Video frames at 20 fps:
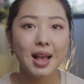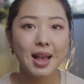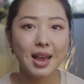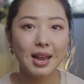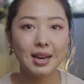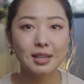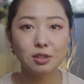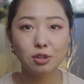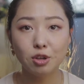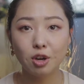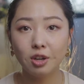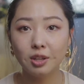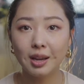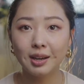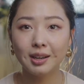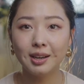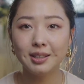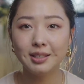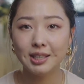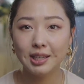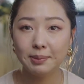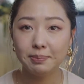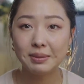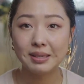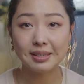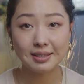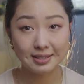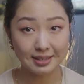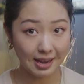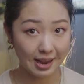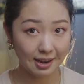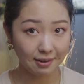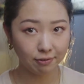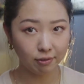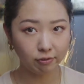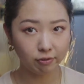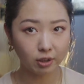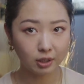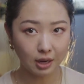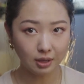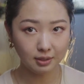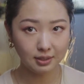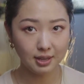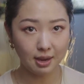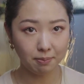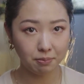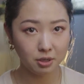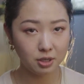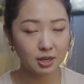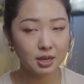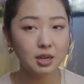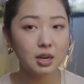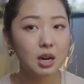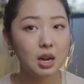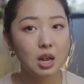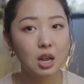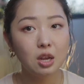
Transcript: it is no longer deemed safe for consumption.